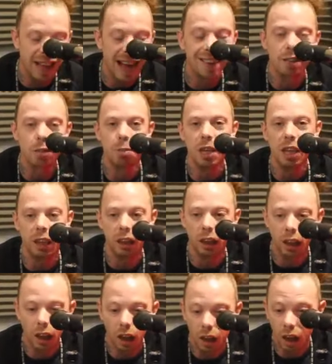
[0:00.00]
That's me.
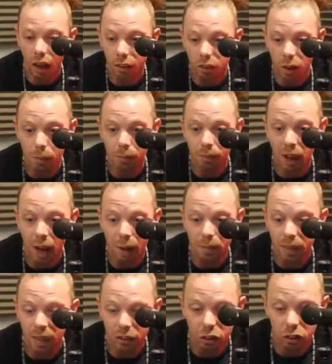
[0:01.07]

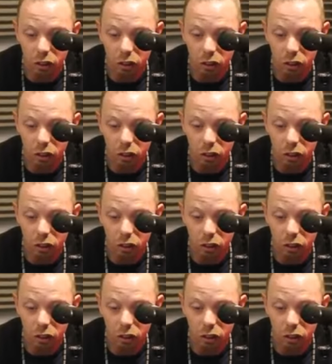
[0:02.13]
Sometimes it